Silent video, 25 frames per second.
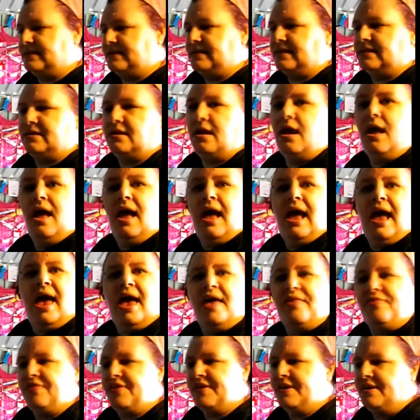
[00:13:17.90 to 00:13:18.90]
I did.
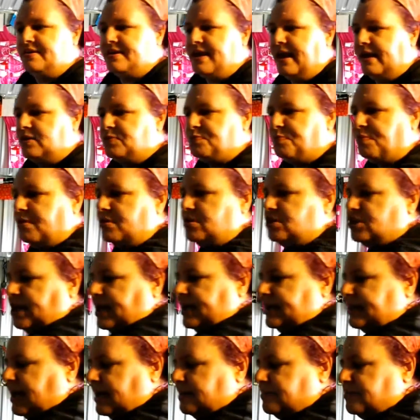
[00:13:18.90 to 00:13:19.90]
The next
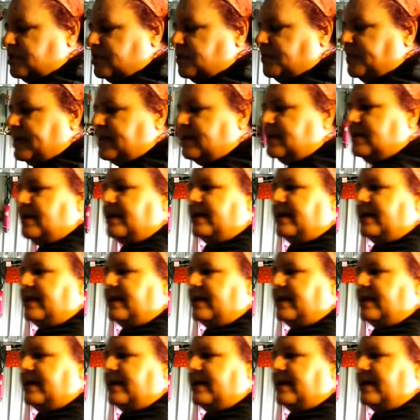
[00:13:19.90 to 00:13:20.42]
project that I'm doing